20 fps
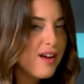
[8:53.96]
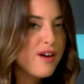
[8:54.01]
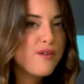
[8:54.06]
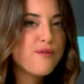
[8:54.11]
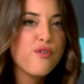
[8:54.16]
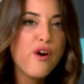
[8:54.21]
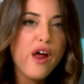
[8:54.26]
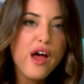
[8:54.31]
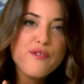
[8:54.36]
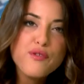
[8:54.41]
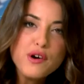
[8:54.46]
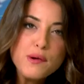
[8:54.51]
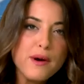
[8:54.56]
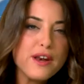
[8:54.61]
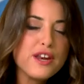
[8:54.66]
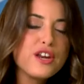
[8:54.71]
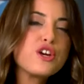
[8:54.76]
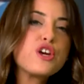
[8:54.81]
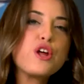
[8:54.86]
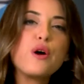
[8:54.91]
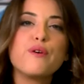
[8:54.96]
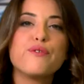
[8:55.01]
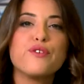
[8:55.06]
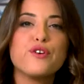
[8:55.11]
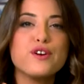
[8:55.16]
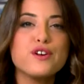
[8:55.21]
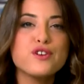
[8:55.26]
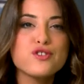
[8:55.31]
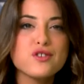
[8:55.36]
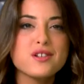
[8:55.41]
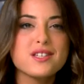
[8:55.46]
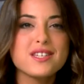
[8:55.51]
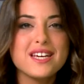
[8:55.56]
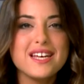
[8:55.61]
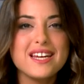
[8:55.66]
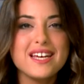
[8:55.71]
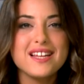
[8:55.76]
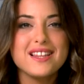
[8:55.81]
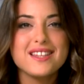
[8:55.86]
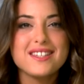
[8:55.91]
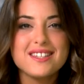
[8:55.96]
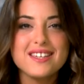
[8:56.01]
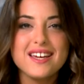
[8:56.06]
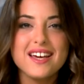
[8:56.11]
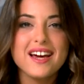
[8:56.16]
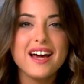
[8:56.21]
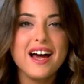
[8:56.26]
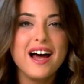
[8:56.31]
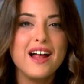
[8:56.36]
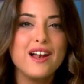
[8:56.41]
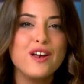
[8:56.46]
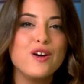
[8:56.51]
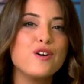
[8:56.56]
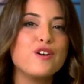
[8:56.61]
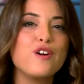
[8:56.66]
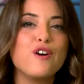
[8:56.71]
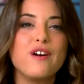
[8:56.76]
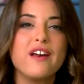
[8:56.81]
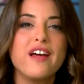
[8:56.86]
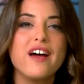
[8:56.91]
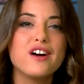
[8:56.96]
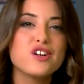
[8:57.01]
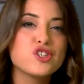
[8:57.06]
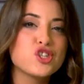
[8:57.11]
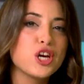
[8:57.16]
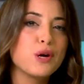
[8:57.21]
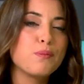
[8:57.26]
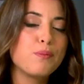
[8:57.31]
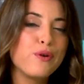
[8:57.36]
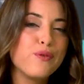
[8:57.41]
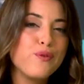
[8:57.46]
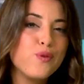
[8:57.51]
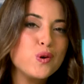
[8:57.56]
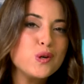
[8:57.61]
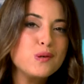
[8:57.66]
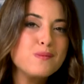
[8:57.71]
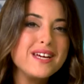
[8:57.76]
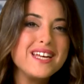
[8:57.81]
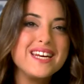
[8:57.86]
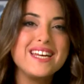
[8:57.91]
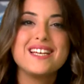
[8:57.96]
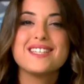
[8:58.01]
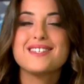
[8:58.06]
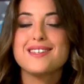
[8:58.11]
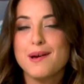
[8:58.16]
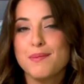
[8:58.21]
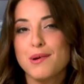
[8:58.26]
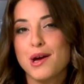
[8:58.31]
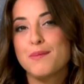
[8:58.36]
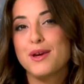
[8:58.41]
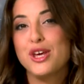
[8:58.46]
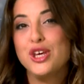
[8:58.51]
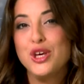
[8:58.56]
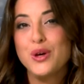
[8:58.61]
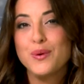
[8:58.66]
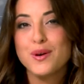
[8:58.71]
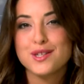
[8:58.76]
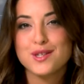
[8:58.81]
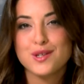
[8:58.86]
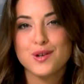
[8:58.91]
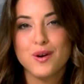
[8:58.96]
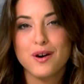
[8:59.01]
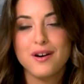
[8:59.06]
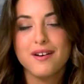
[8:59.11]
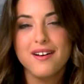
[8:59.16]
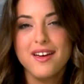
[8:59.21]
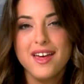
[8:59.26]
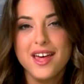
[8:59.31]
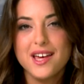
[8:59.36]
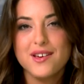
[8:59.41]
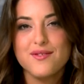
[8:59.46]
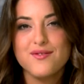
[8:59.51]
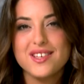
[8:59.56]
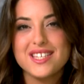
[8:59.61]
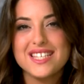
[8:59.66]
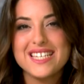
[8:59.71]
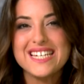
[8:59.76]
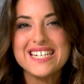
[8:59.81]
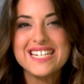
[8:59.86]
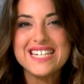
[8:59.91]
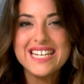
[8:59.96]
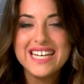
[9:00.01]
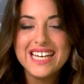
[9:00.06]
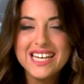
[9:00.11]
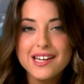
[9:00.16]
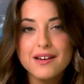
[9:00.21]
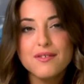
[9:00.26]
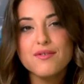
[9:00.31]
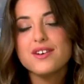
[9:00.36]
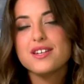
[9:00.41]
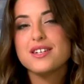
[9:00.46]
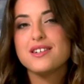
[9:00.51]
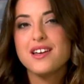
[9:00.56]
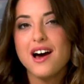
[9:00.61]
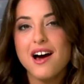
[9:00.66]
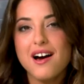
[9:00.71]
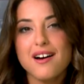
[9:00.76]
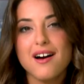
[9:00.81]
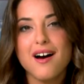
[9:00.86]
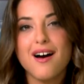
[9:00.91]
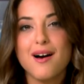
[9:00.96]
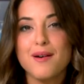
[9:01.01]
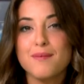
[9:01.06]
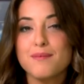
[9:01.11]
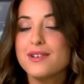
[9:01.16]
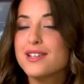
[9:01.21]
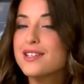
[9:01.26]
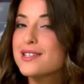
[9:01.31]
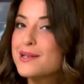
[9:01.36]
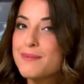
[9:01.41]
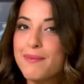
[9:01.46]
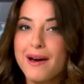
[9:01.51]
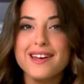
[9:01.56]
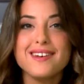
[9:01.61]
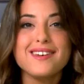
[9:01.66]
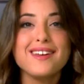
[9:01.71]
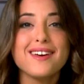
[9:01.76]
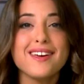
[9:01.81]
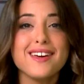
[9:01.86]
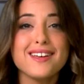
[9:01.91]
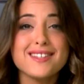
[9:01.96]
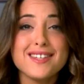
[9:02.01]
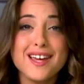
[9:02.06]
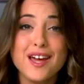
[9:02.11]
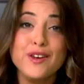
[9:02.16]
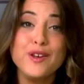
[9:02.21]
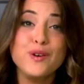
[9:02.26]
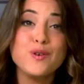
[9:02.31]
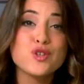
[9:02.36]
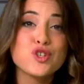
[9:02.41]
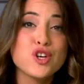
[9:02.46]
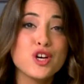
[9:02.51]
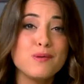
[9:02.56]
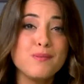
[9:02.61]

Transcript: for everybody to know, if you're interested in seeing Alon Oleartchik perform in his upcoming U.S. tour, visit TIV.com to buy tickets, and you should,